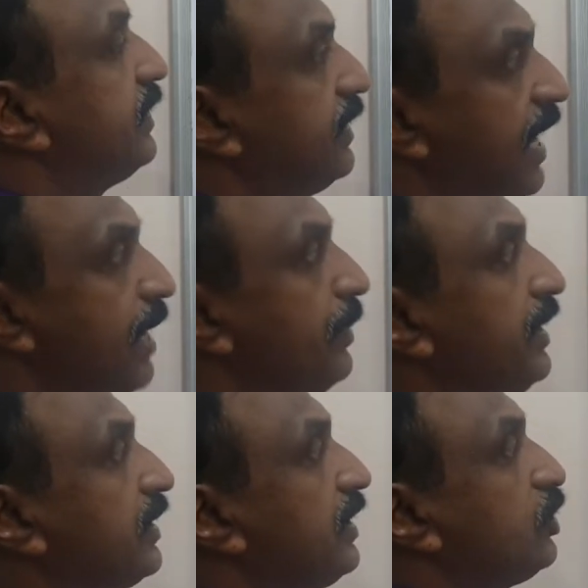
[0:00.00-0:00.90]

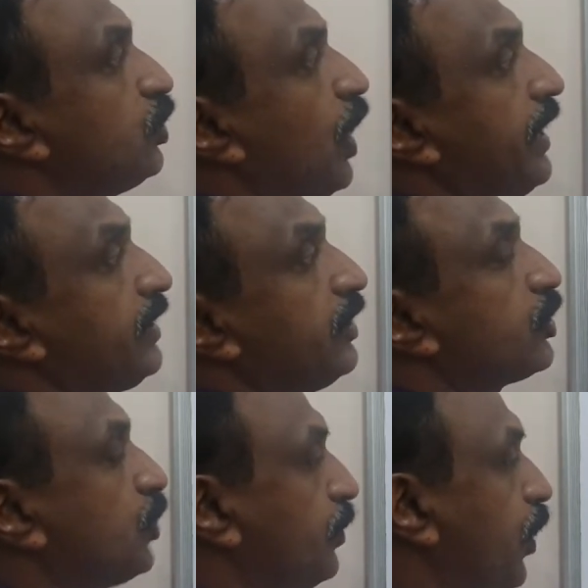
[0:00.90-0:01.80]
diameter joining
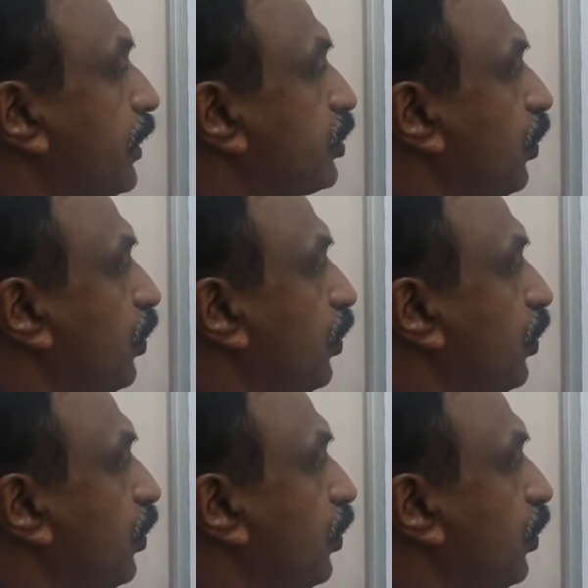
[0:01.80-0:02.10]
these 2 points.